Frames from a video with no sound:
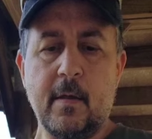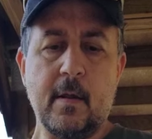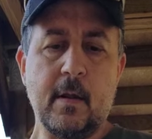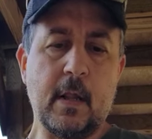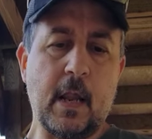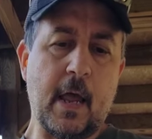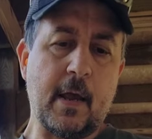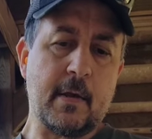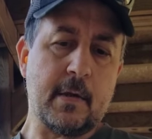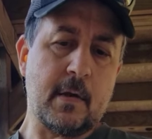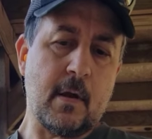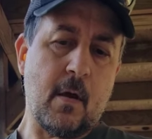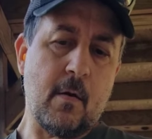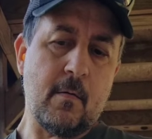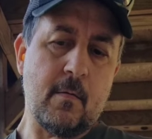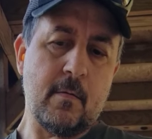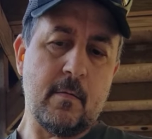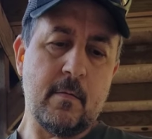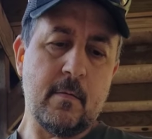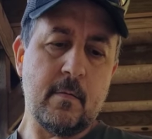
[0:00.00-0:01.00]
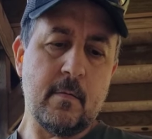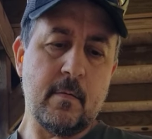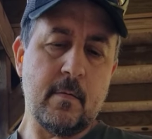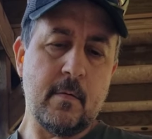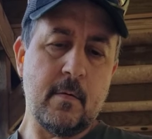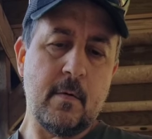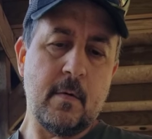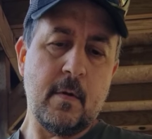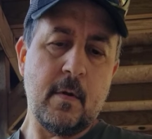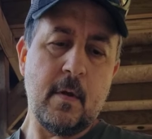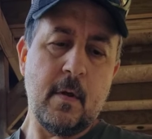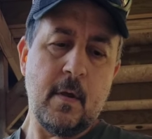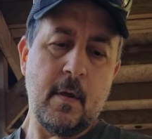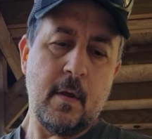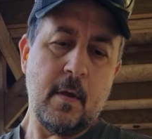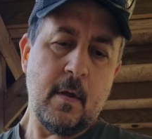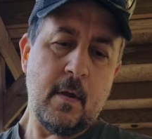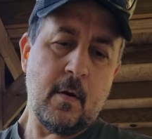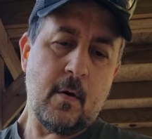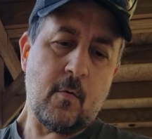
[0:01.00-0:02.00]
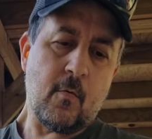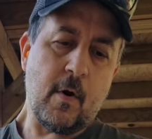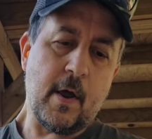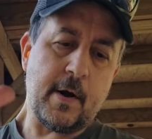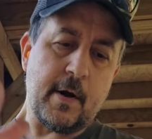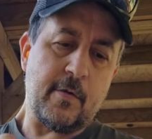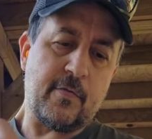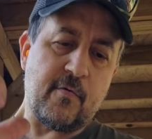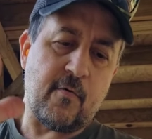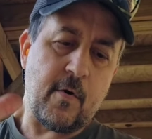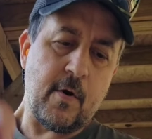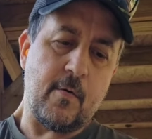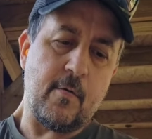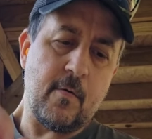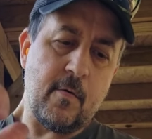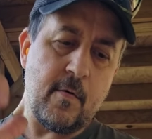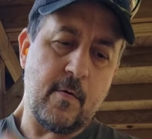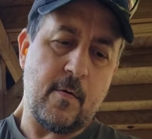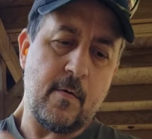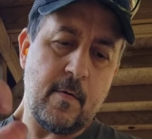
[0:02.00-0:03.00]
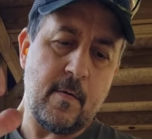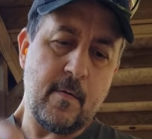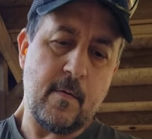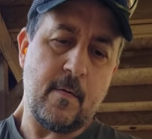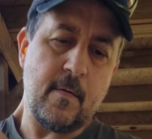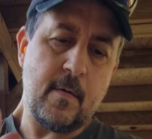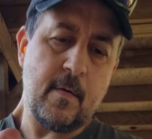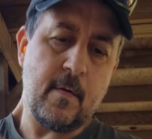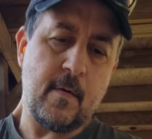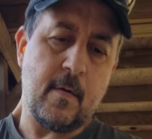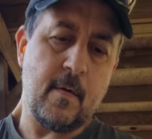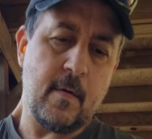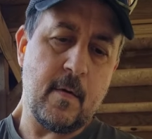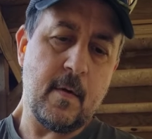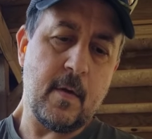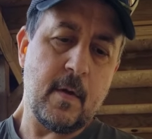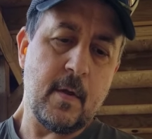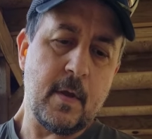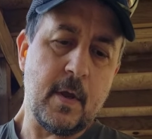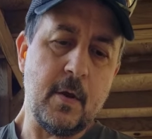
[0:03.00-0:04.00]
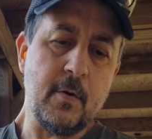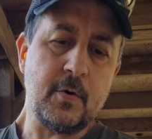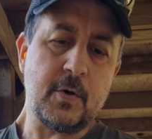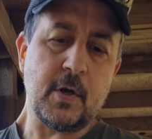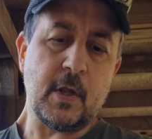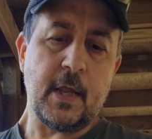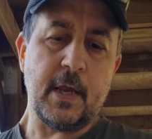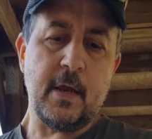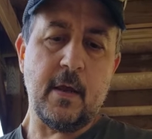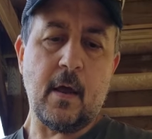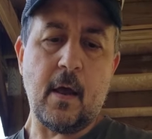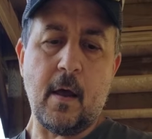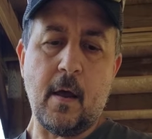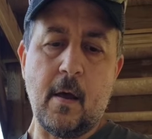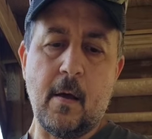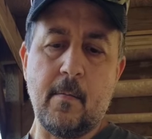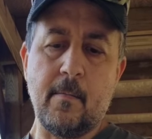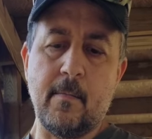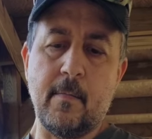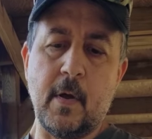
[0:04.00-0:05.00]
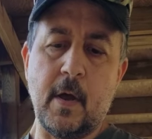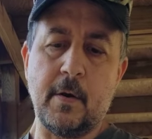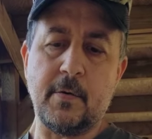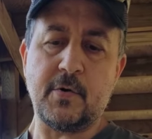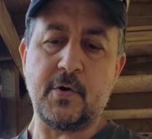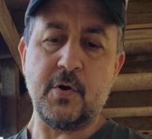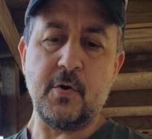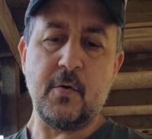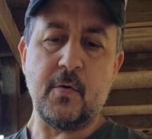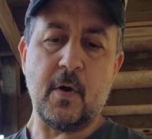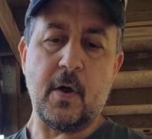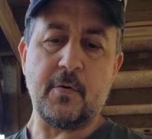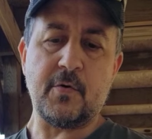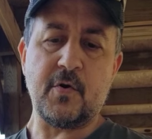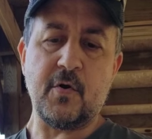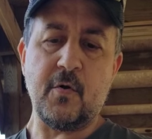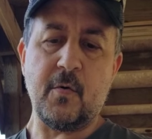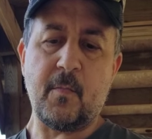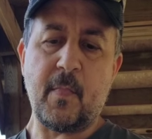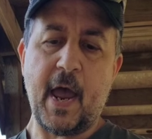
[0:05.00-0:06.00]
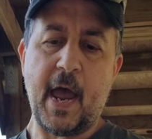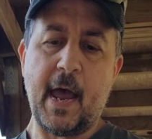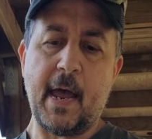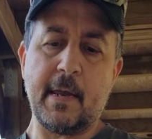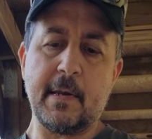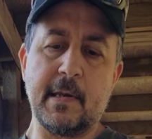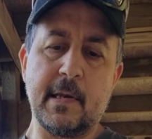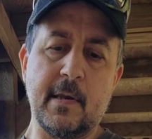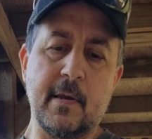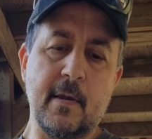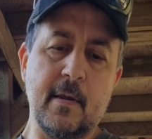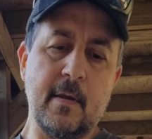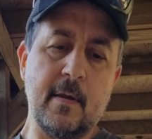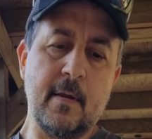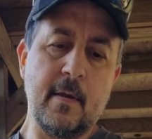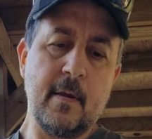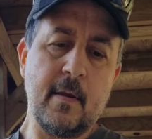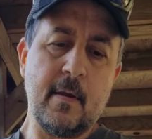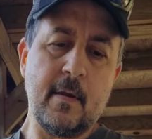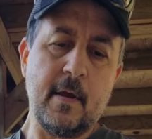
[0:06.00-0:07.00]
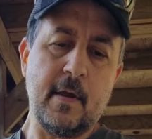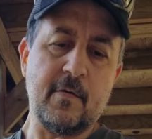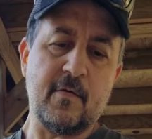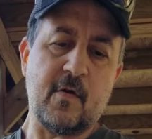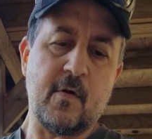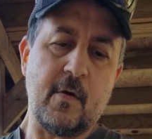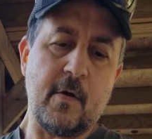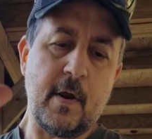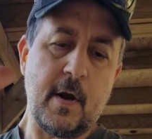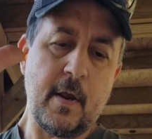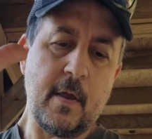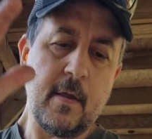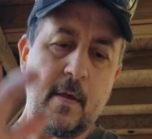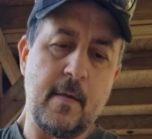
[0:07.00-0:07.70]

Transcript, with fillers: like so. Run it through. Usually um, a two a two pass is good.